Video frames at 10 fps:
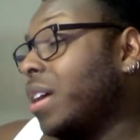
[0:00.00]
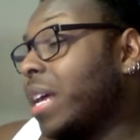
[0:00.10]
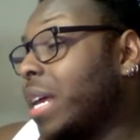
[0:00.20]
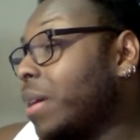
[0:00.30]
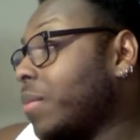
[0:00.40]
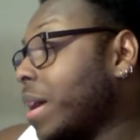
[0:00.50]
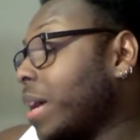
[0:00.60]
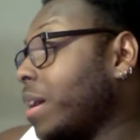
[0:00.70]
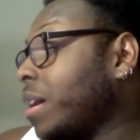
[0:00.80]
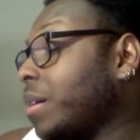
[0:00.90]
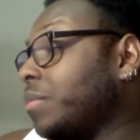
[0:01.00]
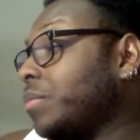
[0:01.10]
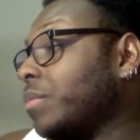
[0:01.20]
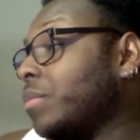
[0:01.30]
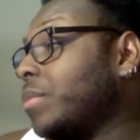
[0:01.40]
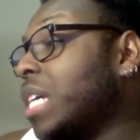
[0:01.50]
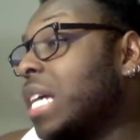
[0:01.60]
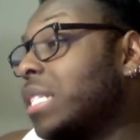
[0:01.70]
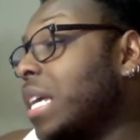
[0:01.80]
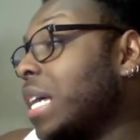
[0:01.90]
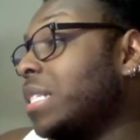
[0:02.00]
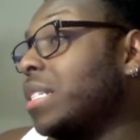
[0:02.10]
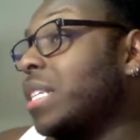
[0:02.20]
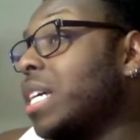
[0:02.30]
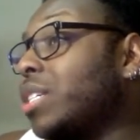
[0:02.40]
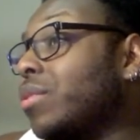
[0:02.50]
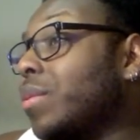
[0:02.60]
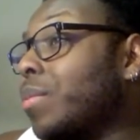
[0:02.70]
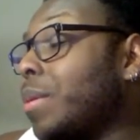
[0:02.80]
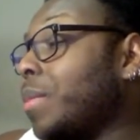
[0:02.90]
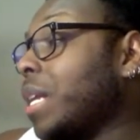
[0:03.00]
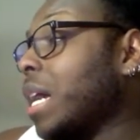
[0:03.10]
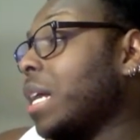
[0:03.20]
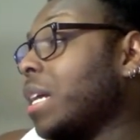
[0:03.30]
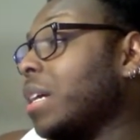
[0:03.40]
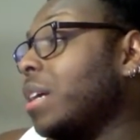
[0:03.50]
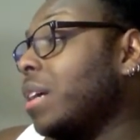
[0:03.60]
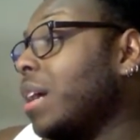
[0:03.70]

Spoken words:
Anyway, Jocelyn has this issue with Prima Donna.